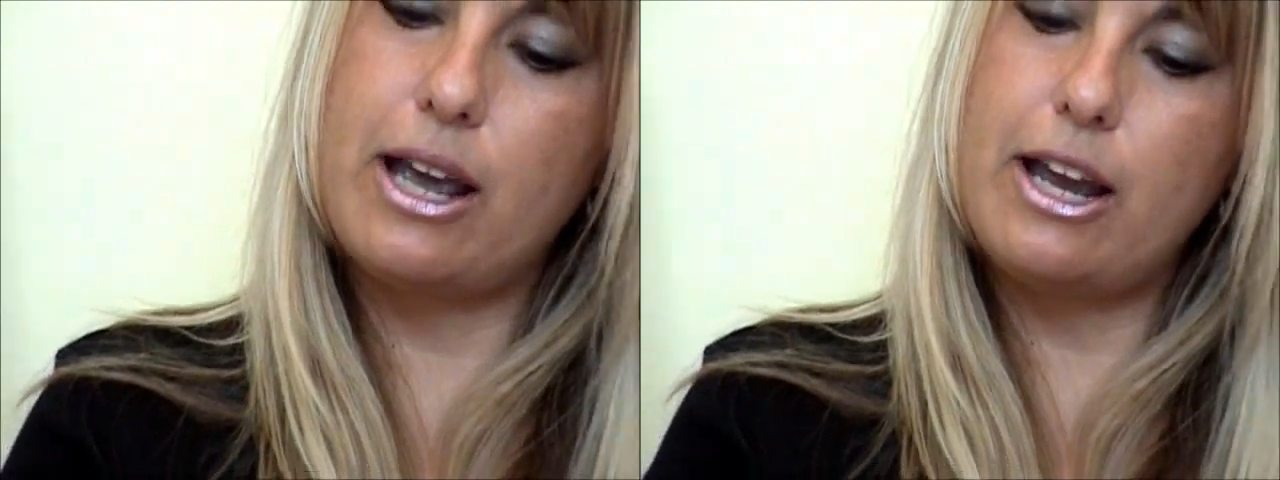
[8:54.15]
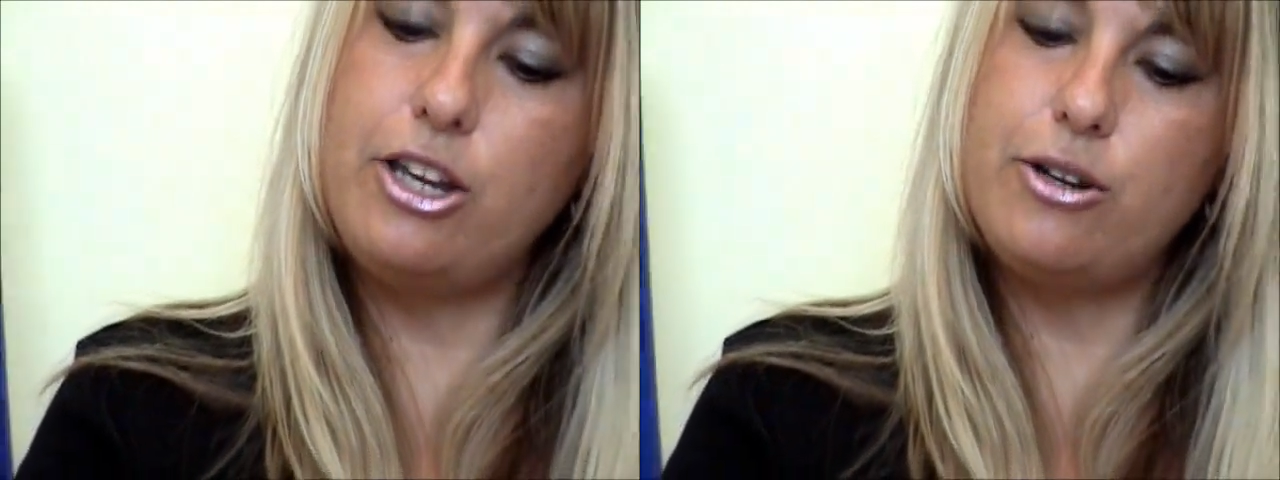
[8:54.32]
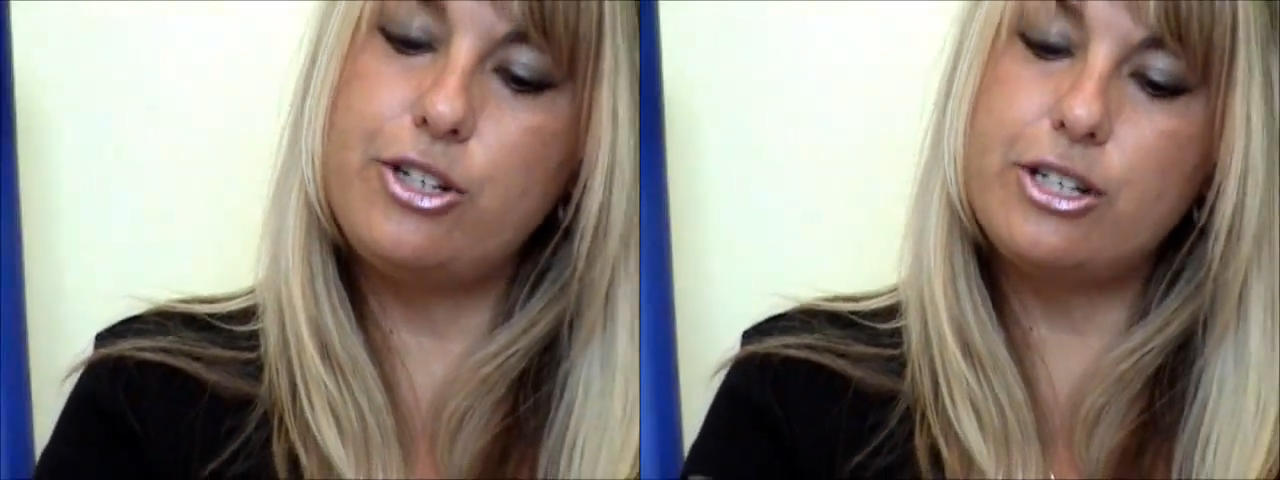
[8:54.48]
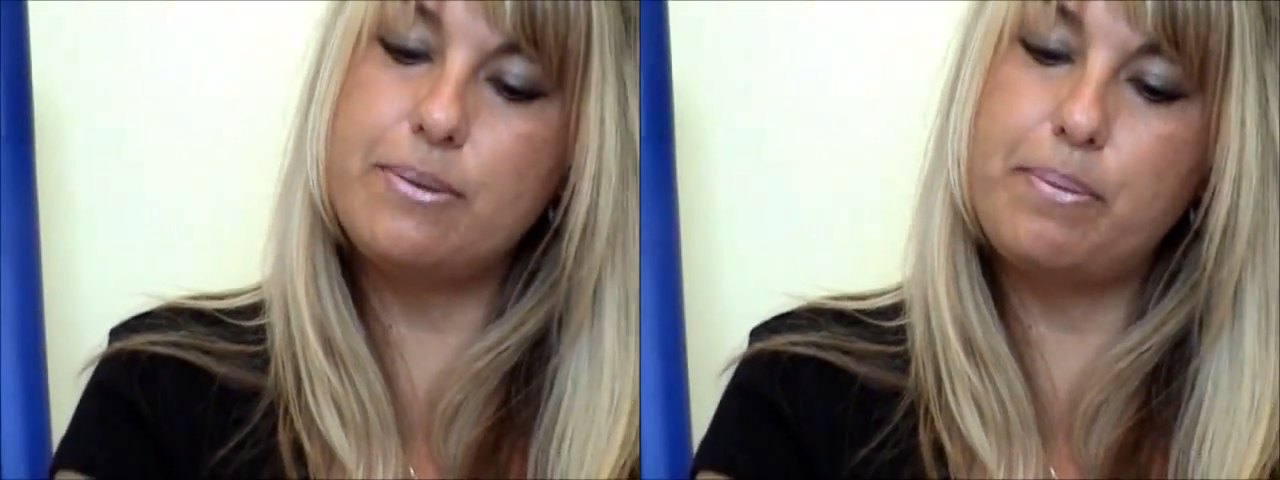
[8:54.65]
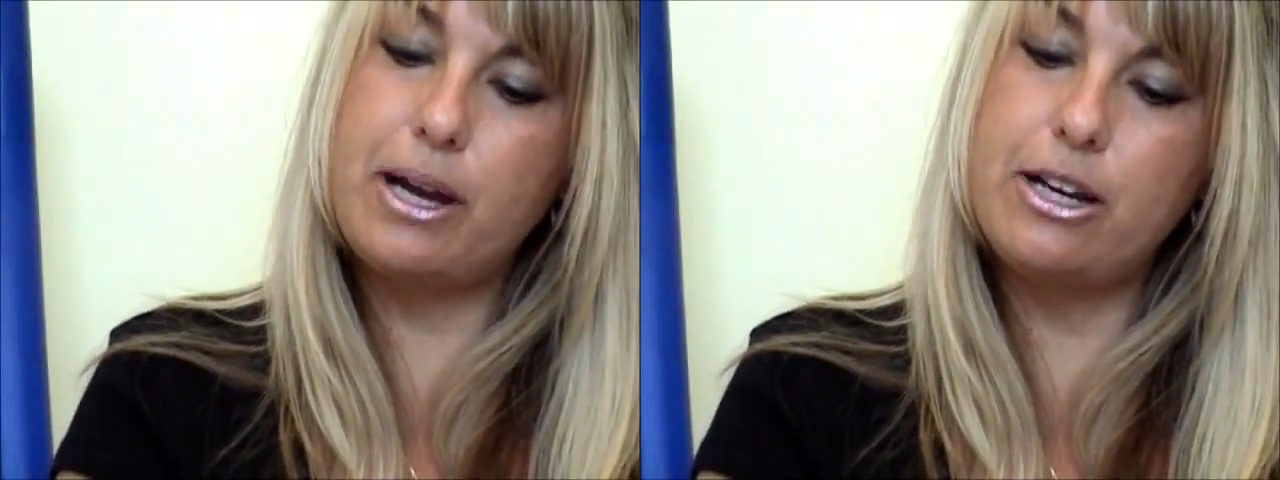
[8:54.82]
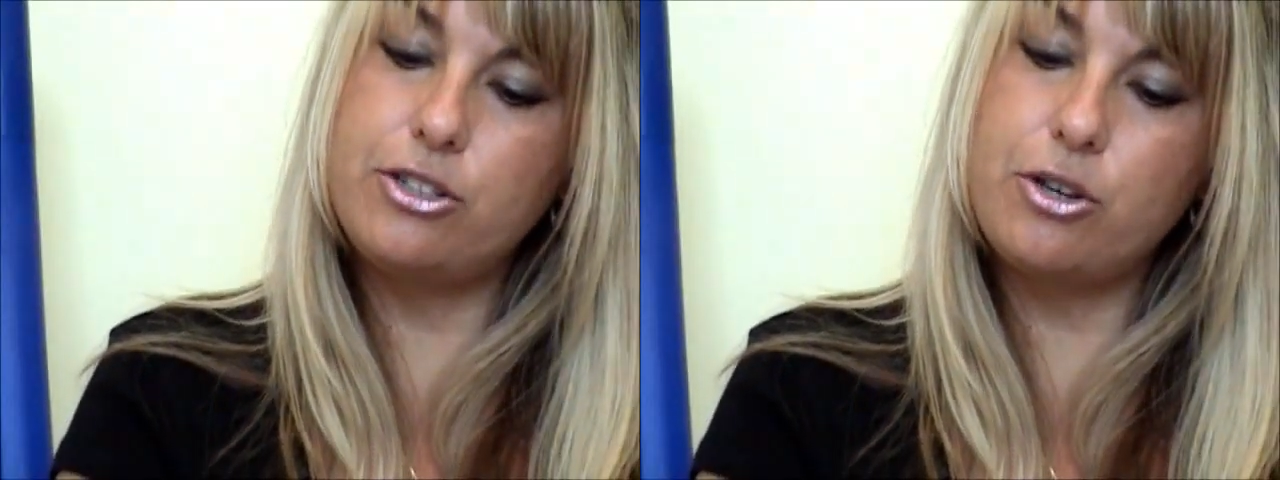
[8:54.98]
and you just
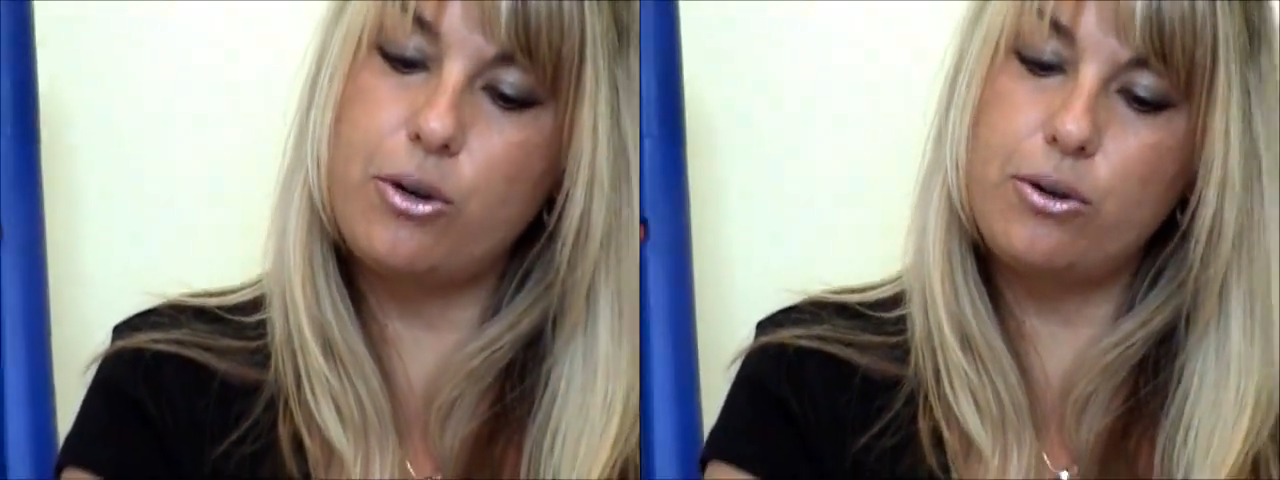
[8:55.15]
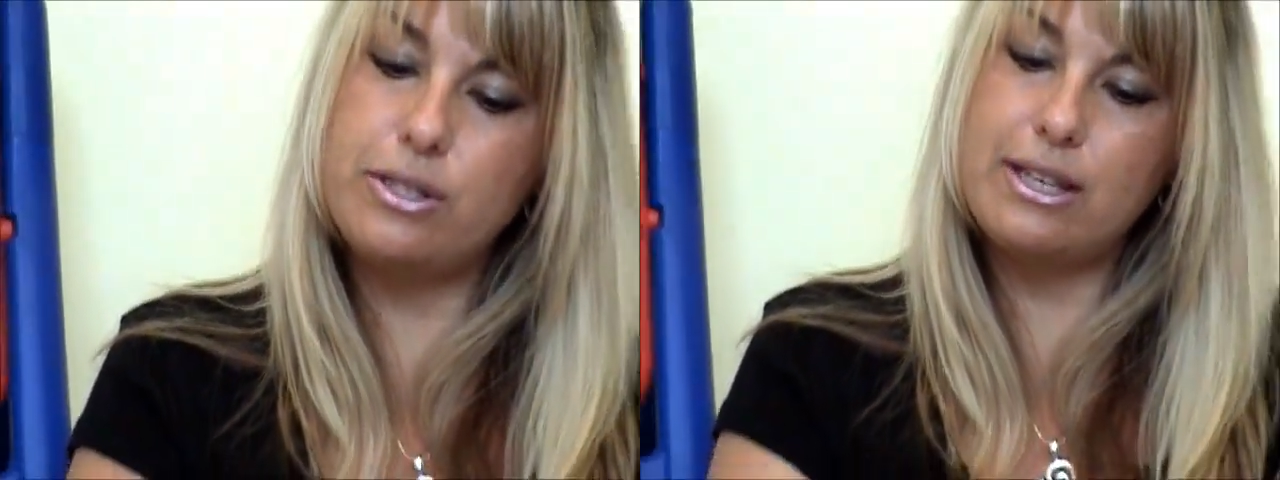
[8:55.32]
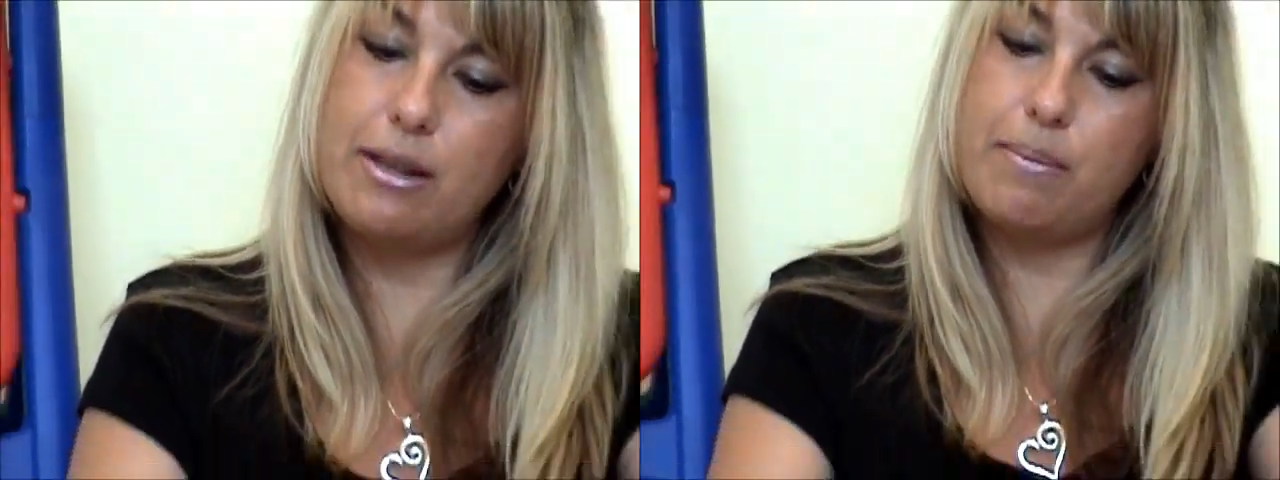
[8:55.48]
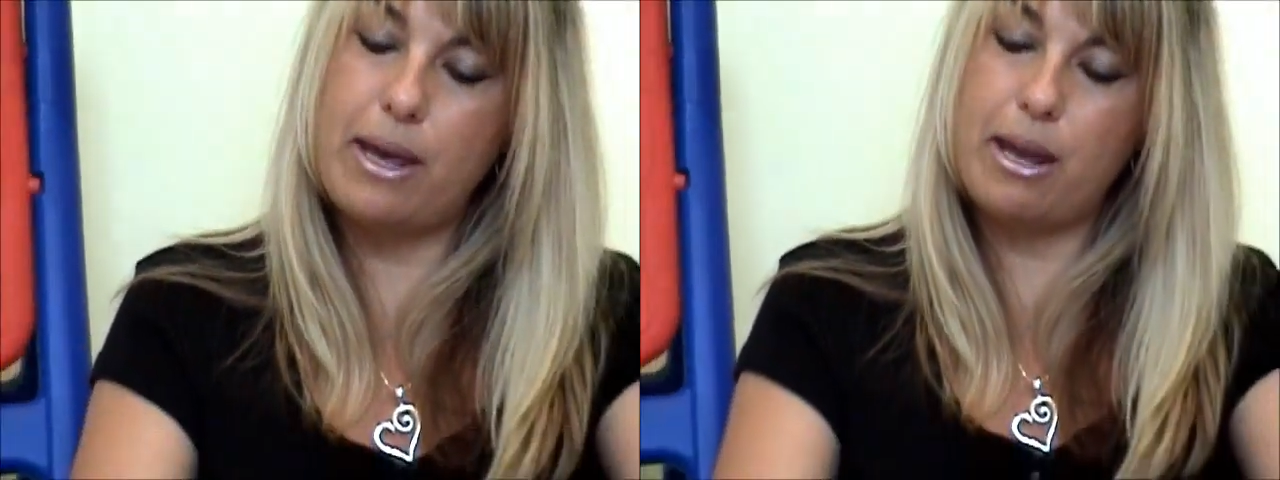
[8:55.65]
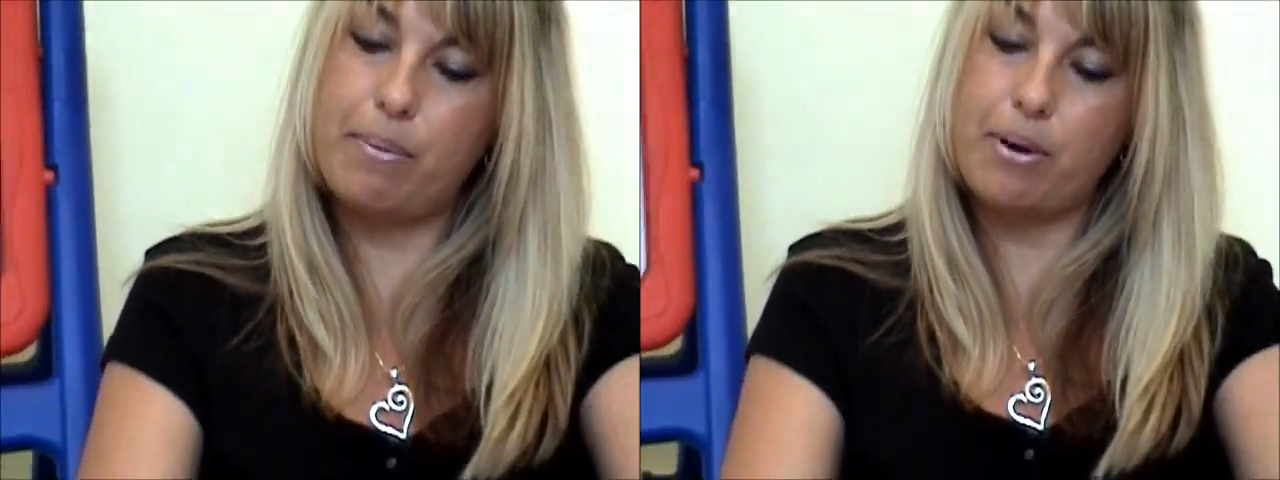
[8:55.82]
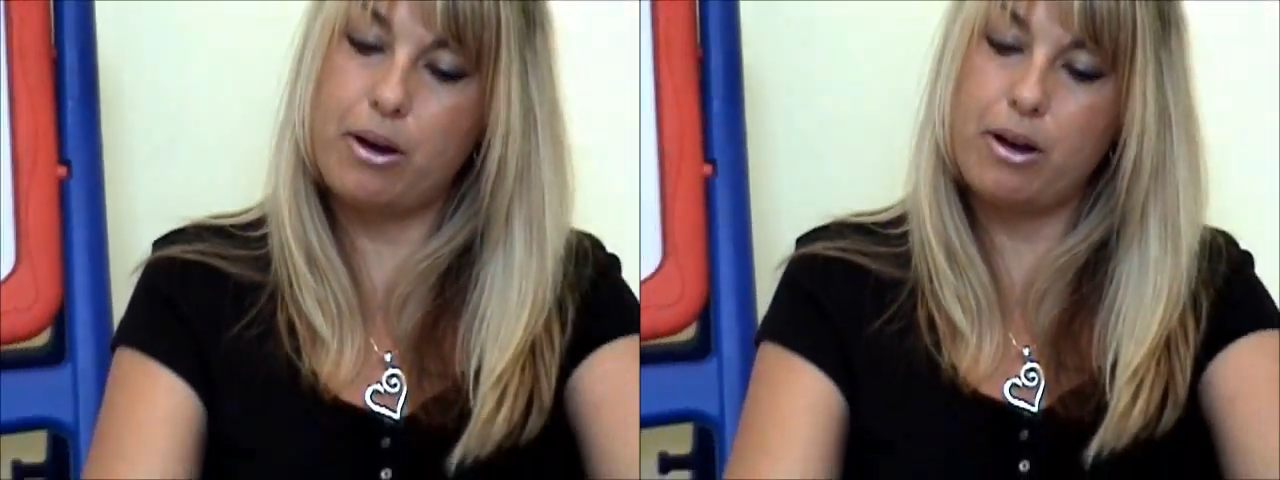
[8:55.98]
punch holes in the
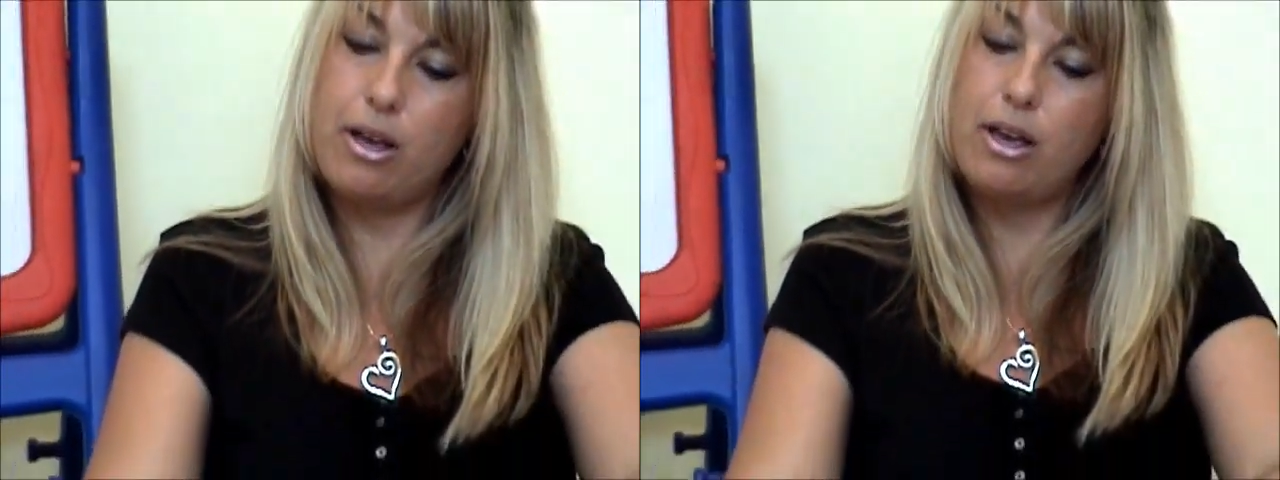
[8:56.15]
paper.